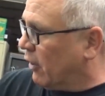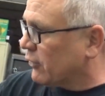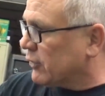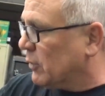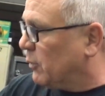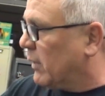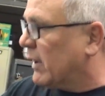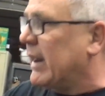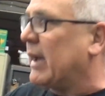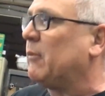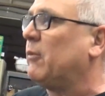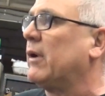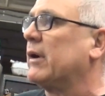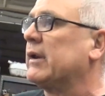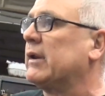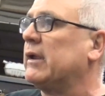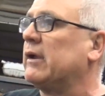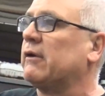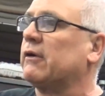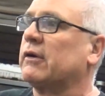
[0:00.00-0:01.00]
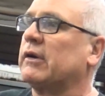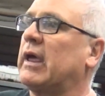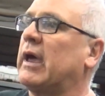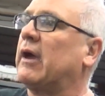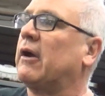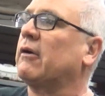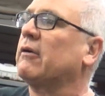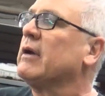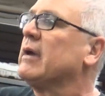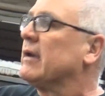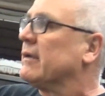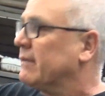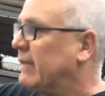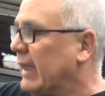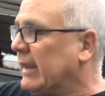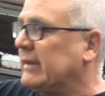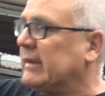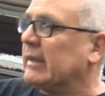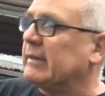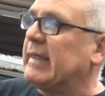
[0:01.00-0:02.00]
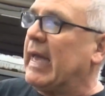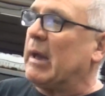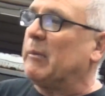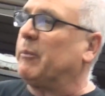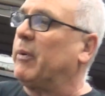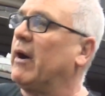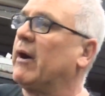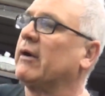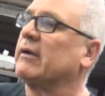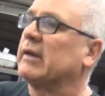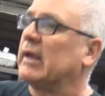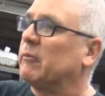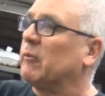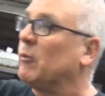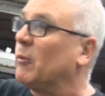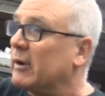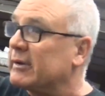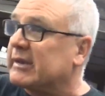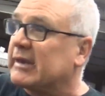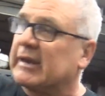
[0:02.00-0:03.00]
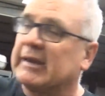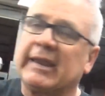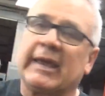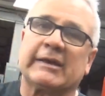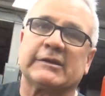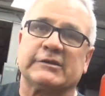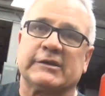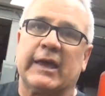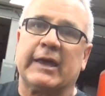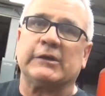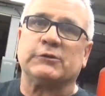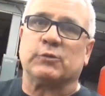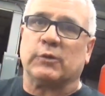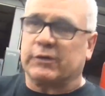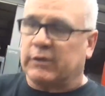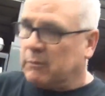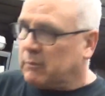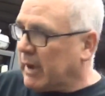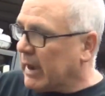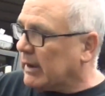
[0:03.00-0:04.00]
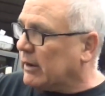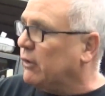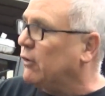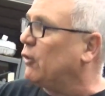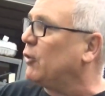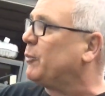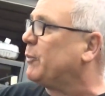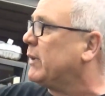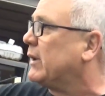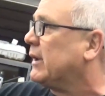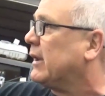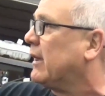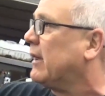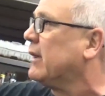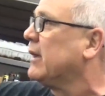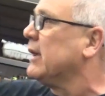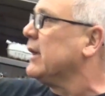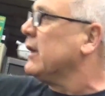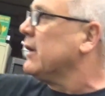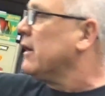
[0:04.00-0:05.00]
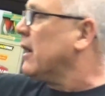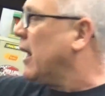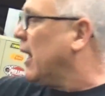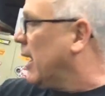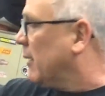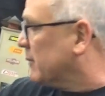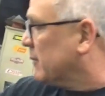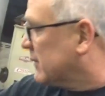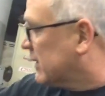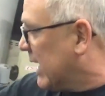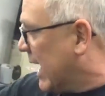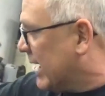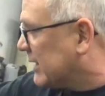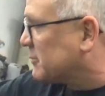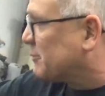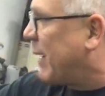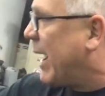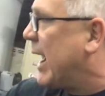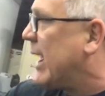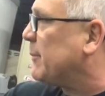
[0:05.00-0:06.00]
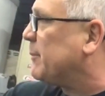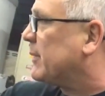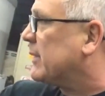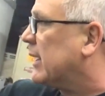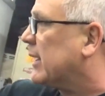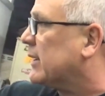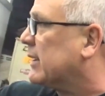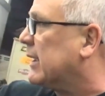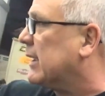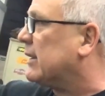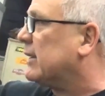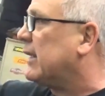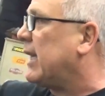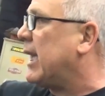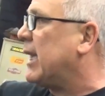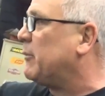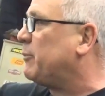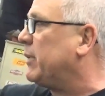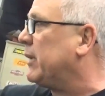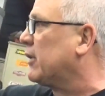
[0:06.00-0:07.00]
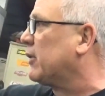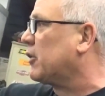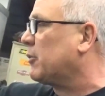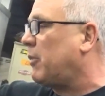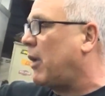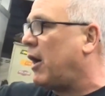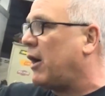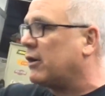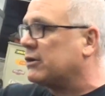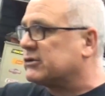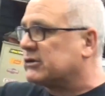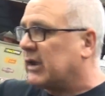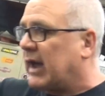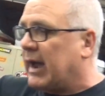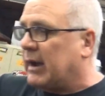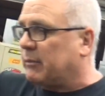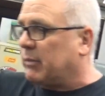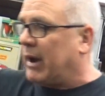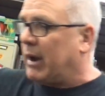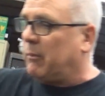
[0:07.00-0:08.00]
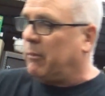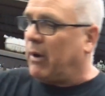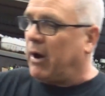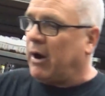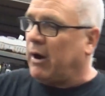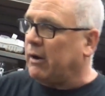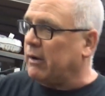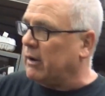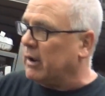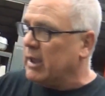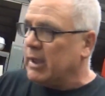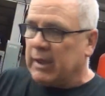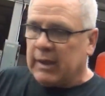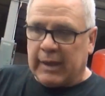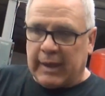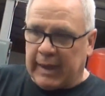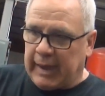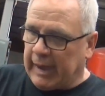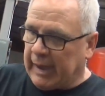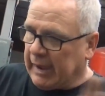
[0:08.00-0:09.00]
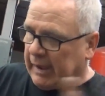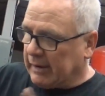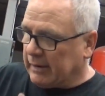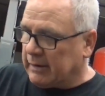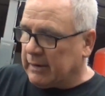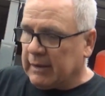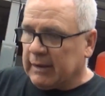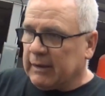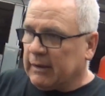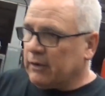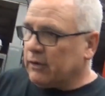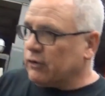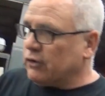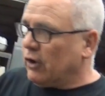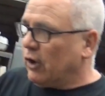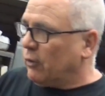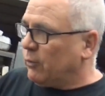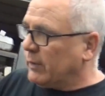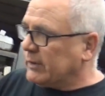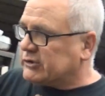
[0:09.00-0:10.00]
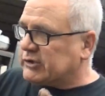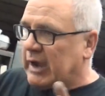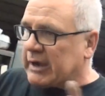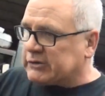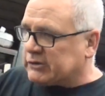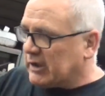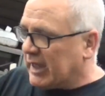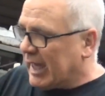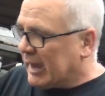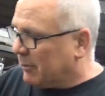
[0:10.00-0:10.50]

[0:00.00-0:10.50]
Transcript: them what I wanted here and there. They did that part. Then we went to the next stage with the main hoop and the dash pipe, and then getting the A-pillar bars and the eyebrow bar. And, we changed a lot of